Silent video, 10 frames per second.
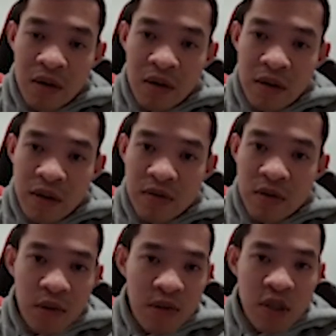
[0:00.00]

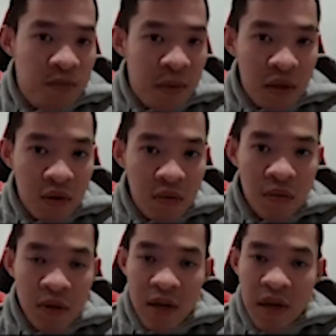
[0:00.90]
someone could spin you
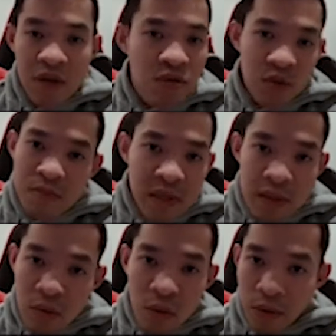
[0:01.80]
and you just miss the
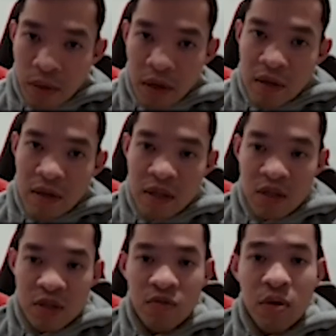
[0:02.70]
whole thing. It's
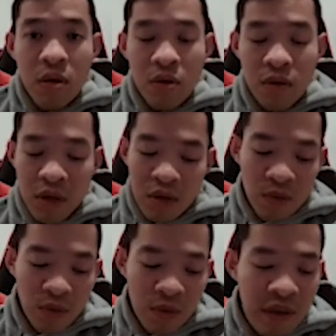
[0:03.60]
just really annoying.
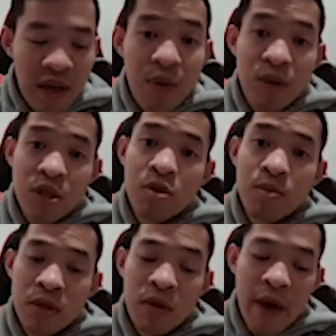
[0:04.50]
One thing I wish
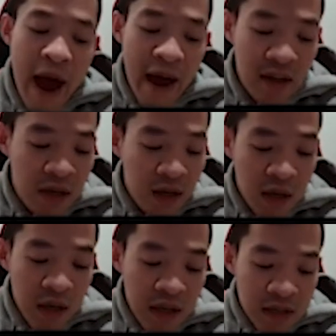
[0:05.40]
Supercell added
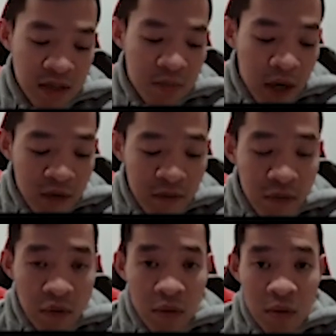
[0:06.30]
is a competitive
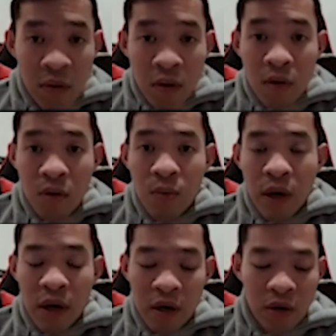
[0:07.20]
mode
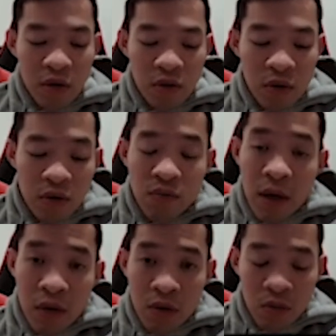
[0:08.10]
where you can do
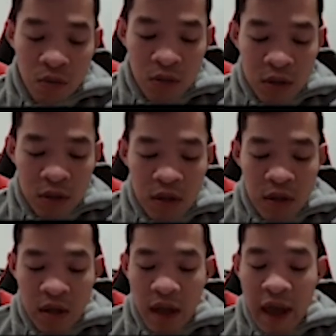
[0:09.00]
regular wars
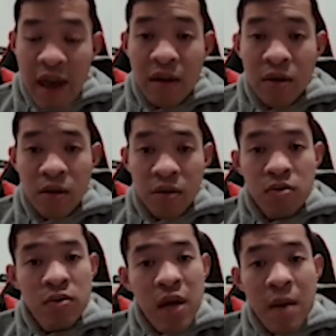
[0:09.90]
and do
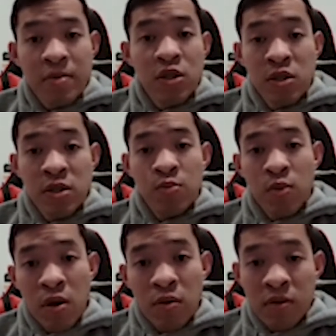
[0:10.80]
the competitions as
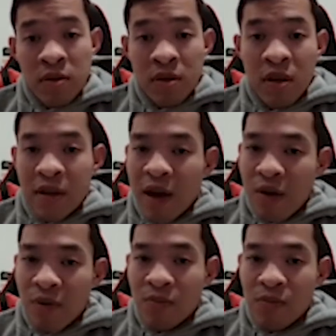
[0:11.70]
well.
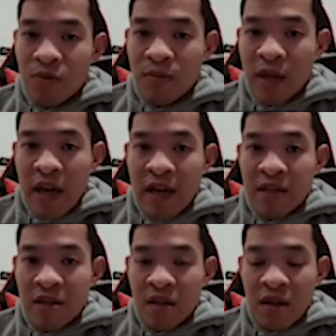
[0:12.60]
Now, you might
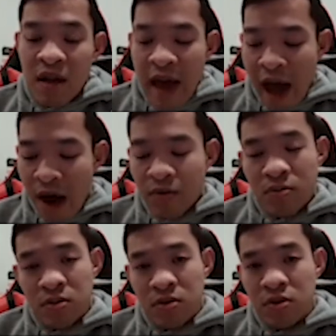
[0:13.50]
ask,
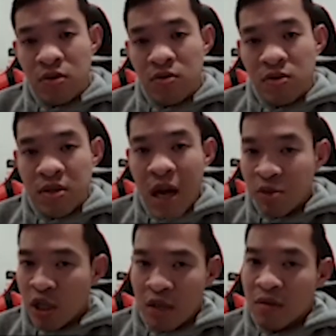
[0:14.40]
how do you stop
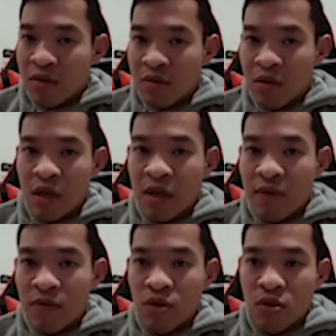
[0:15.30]
cheating? Like, if
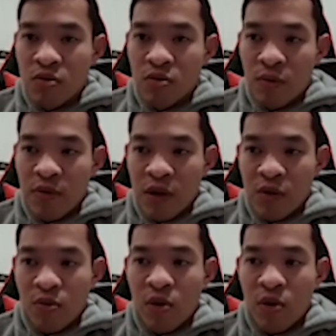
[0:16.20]
you just do a regular war, you